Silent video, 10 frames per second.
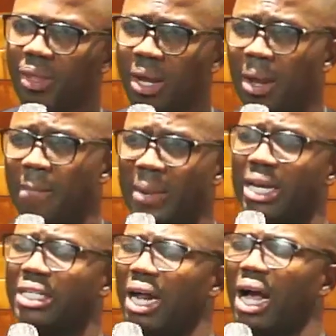Many
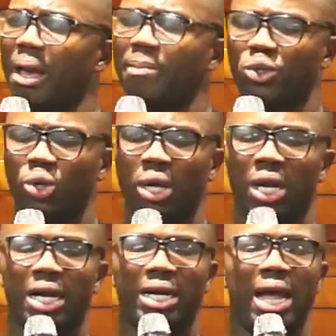times the,